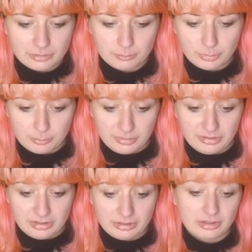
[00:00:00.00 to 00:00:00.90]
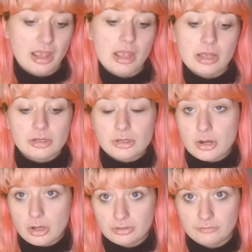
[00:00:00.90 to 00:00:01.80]
purposes,
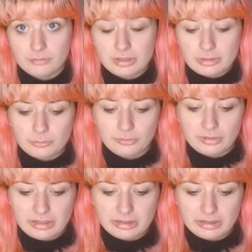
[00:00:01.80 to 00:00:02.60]
not for use in the